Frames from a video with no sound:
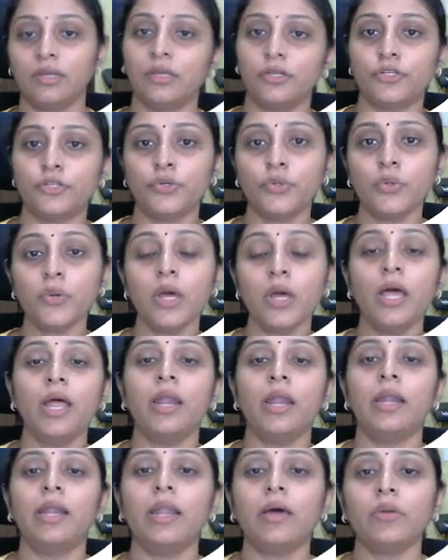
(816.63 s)
True?
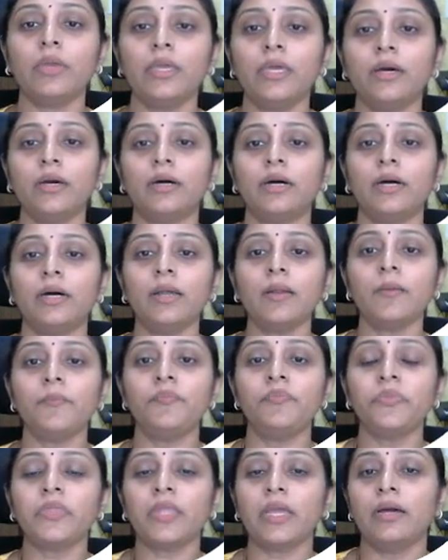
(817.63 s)
Now here
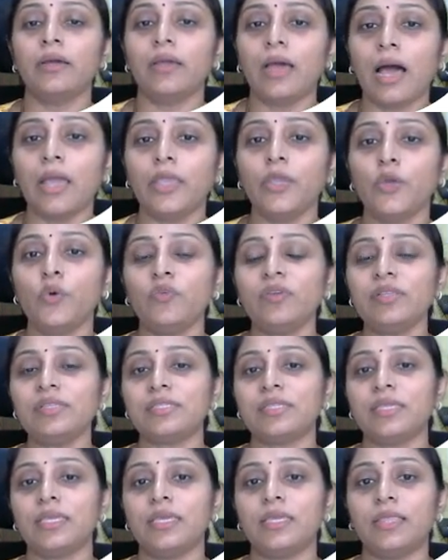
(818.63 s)
you will
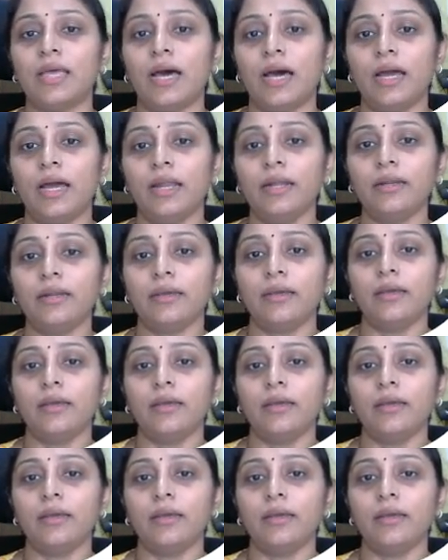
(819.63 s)
see that